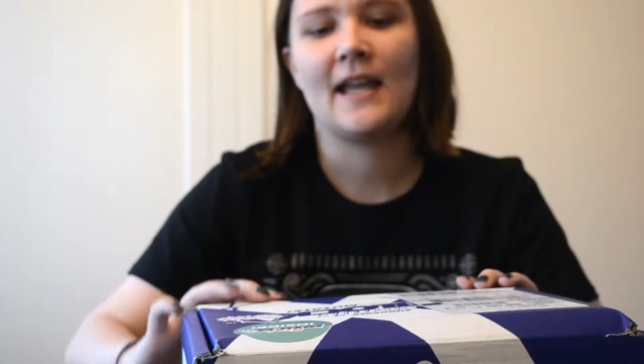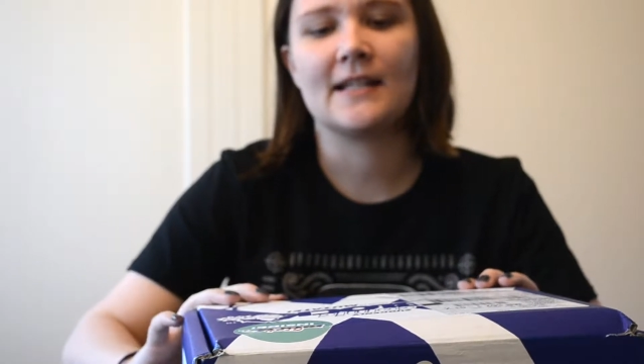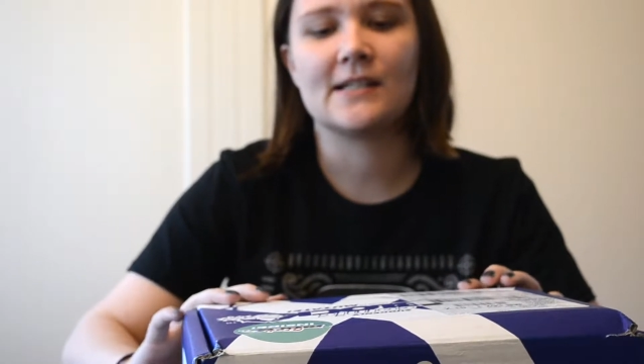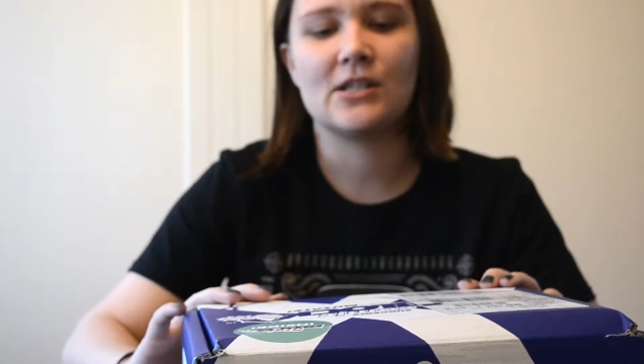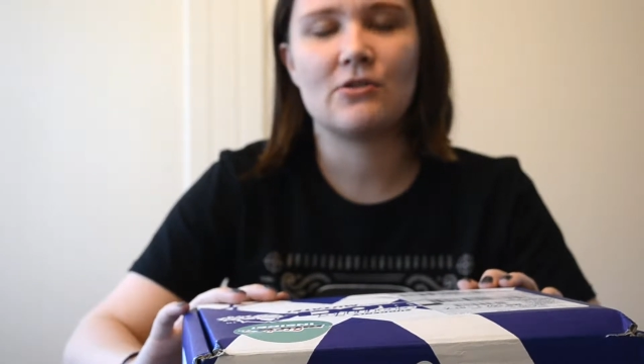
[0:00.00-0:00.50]

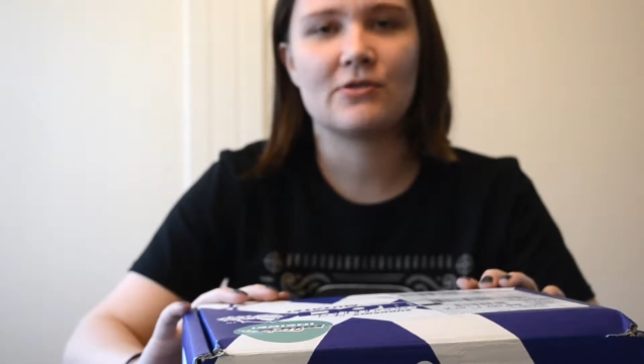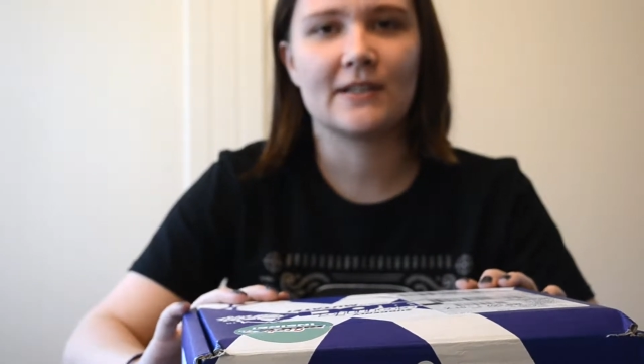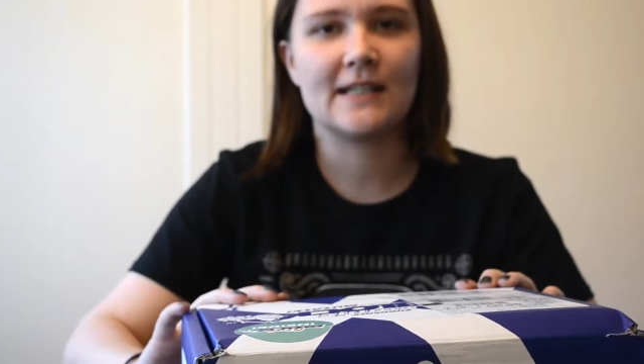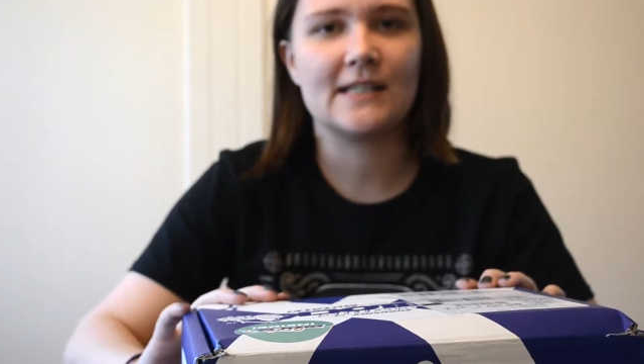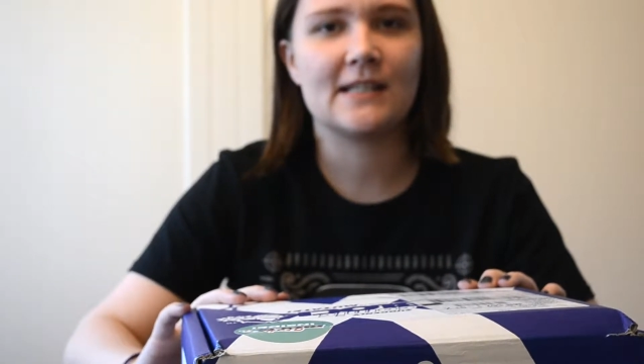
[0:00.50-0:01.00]
and it's
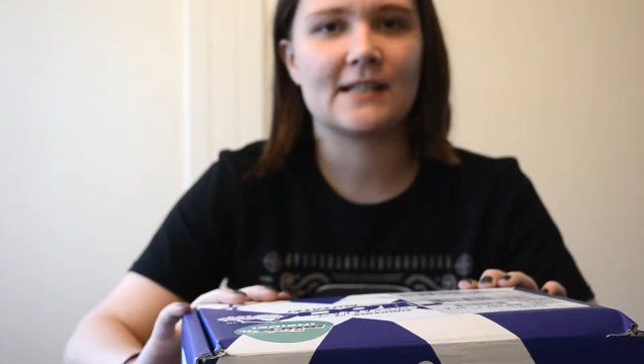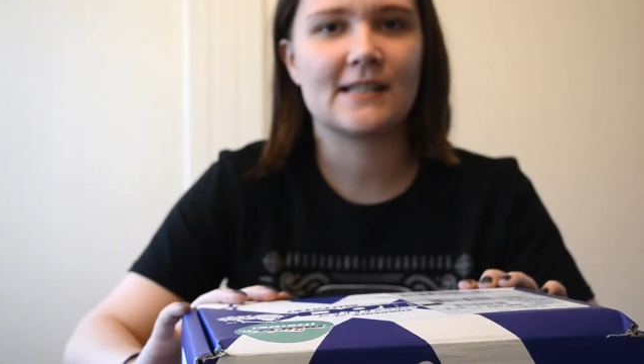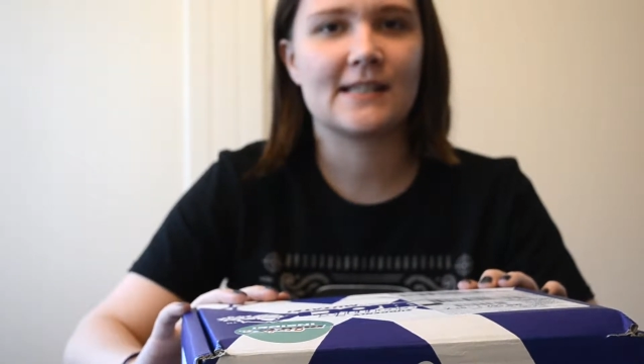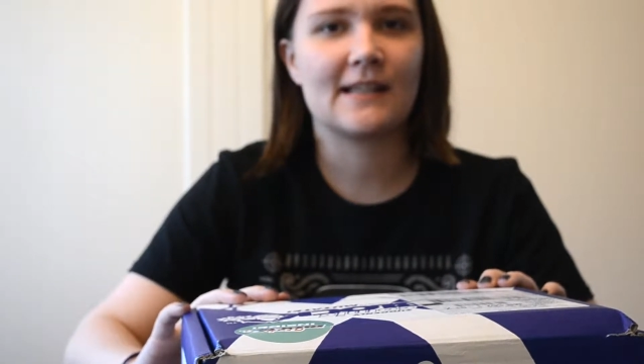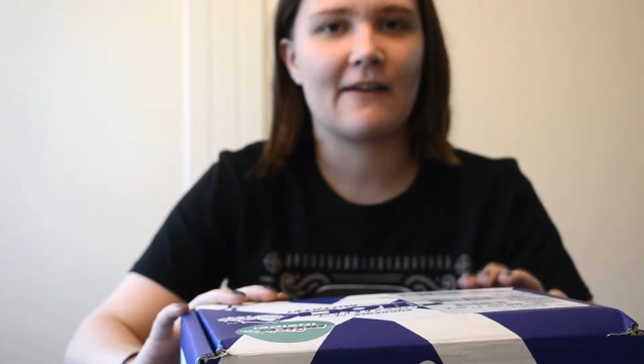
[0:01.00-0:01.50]
usually
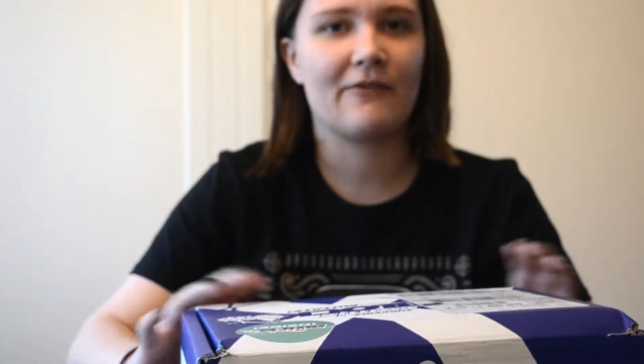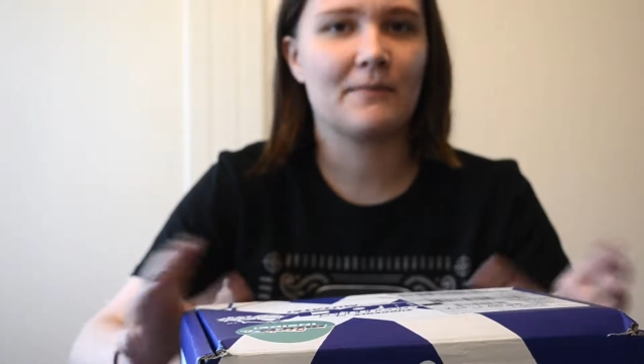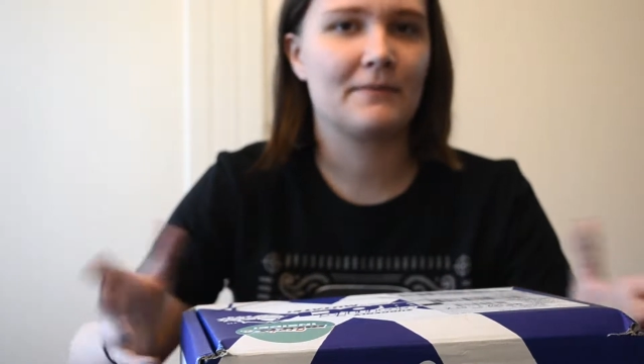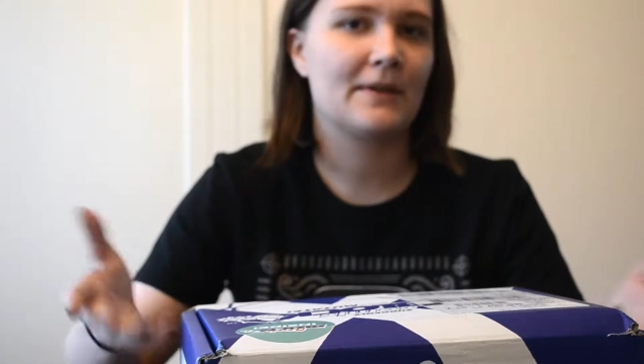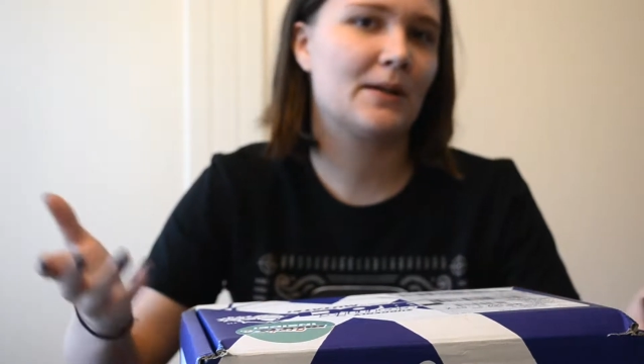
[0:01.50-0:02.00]
just stuff
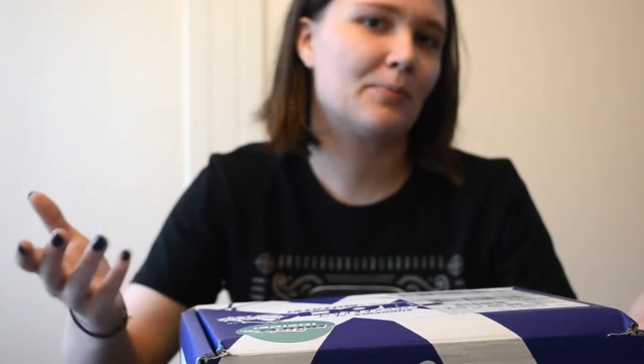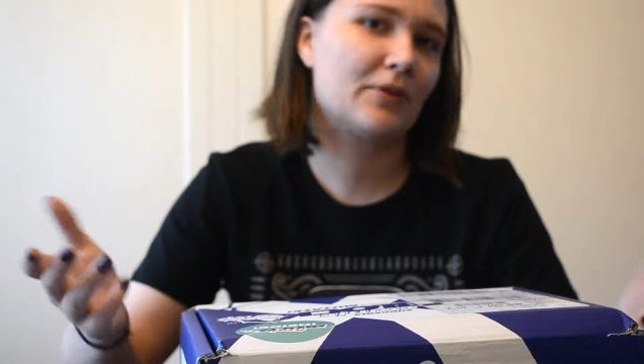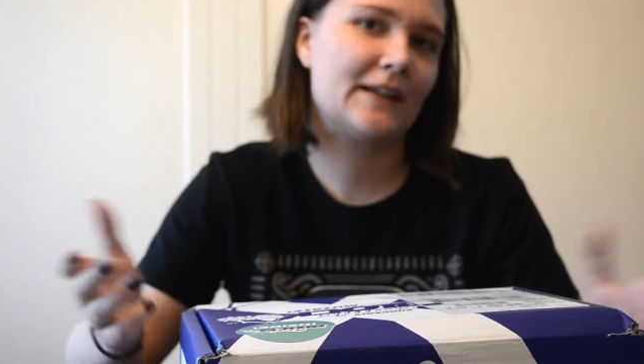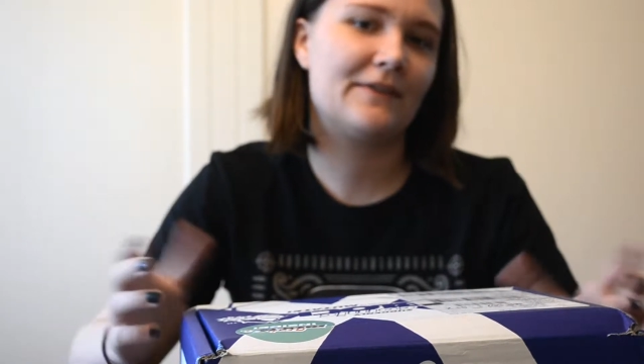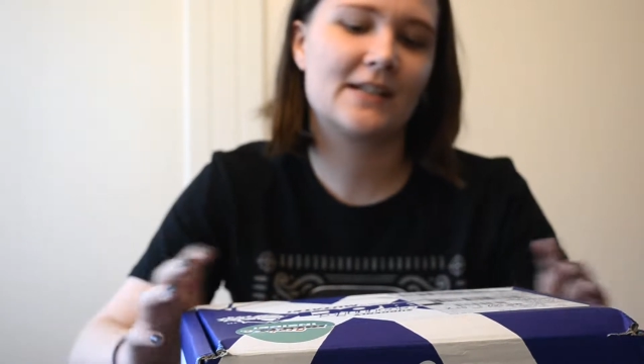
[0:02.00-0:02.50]
from their
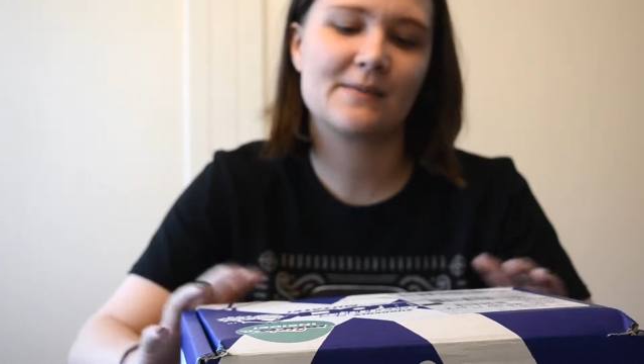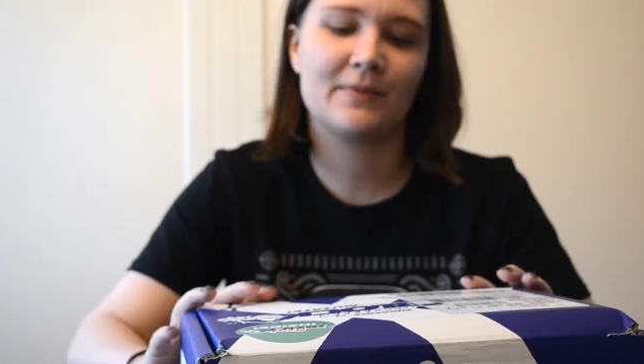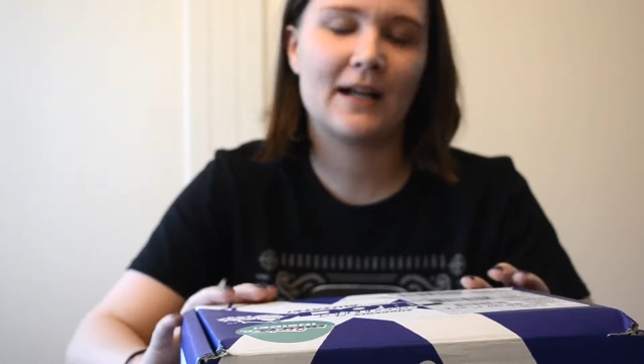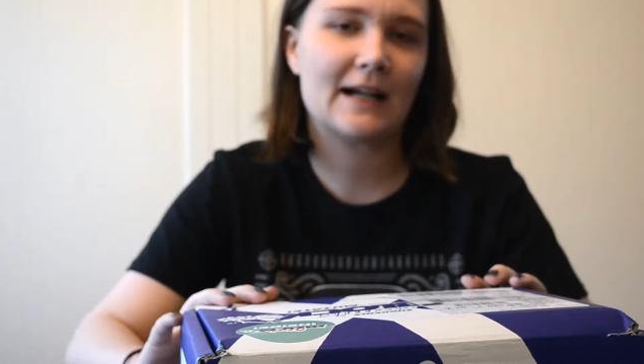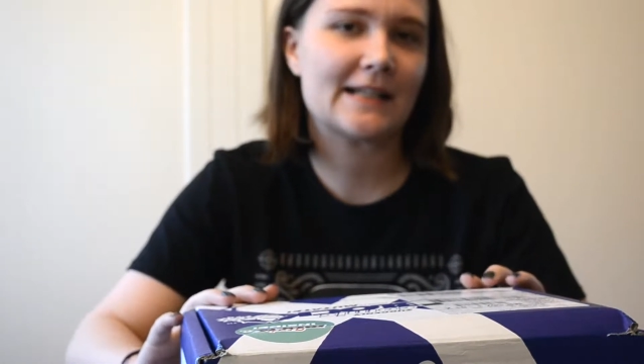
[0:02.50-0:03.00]
previous
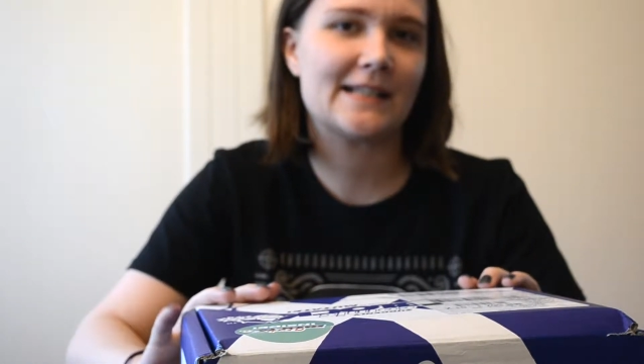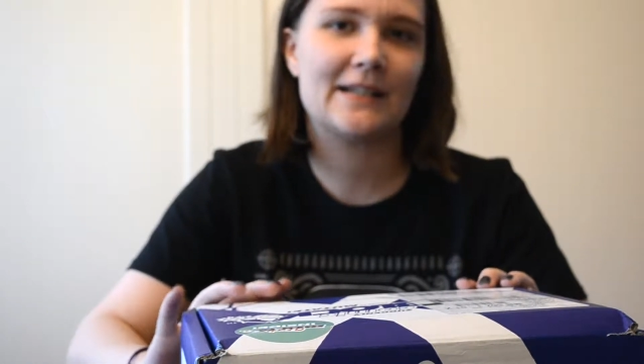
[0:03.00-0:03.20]
blocks,